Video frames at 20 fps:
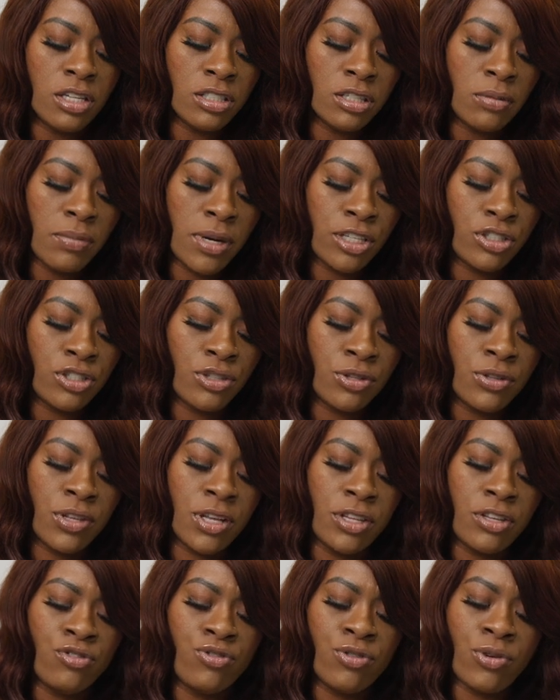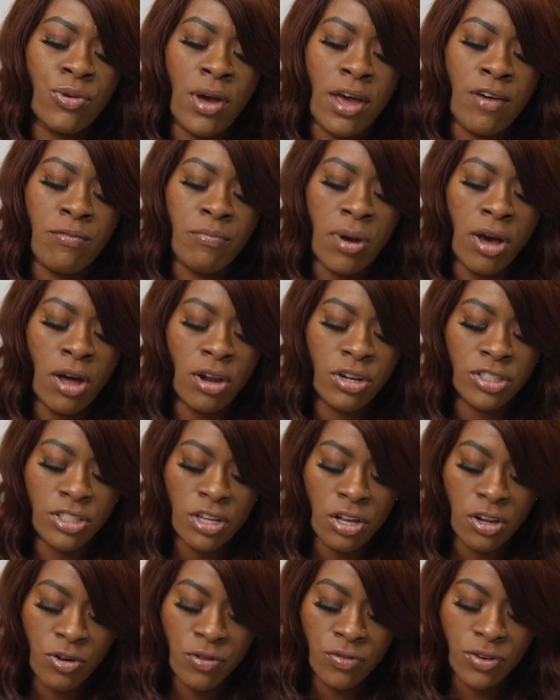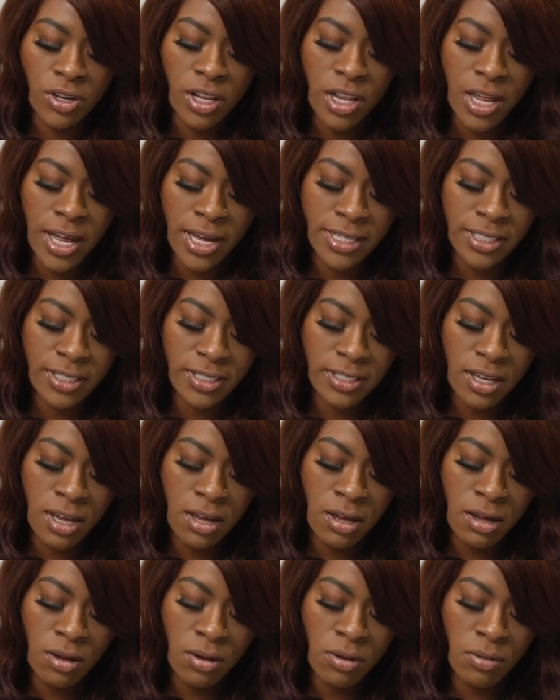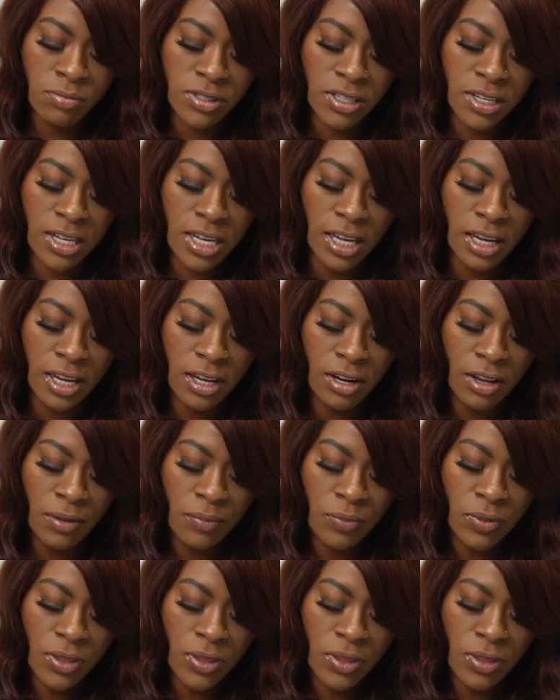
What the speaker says: to make sure that you don't have polish all over the client's skin,